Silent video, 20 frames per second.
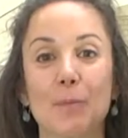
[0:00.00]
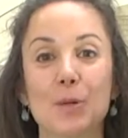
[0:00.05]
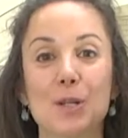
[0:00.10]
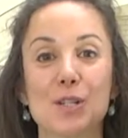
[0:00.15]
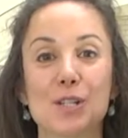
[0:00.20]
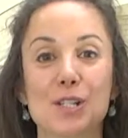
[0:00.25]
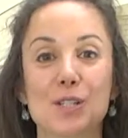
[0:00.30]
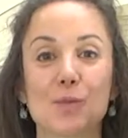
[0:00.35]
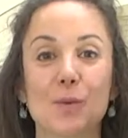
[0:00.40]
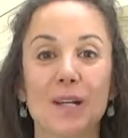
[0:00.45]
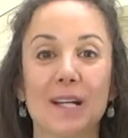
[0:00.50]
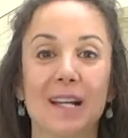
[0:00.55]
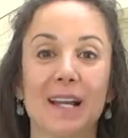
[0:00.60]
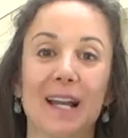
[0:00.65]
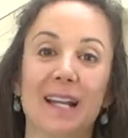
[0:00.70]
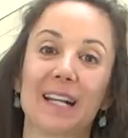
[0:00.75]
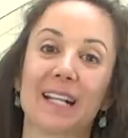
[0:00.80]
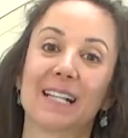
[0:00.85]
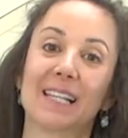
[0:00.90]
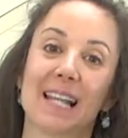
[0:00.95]
when you just want to
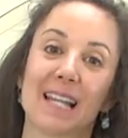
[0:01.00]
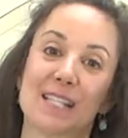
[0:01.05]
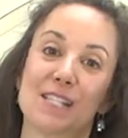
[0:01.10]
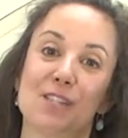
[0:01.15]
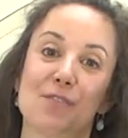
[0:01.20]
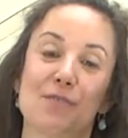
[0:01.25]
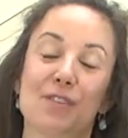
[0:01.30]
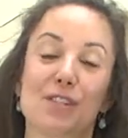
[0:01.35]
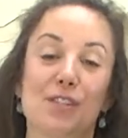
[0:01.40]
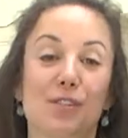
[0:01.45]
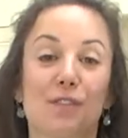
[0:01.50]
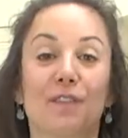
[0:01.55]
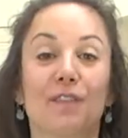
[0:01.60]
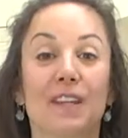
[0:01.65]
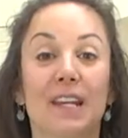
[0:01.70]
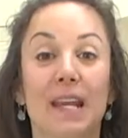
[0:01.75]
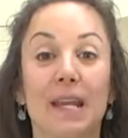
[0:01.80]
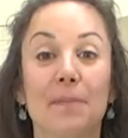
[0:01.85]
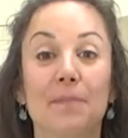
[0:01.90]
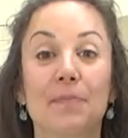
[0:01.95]
kind of cleanse and
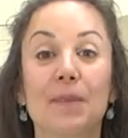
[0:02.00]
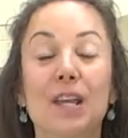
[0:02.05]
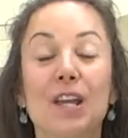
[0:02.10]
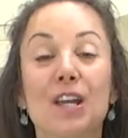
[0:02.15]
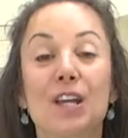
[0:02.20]
rejuvenate.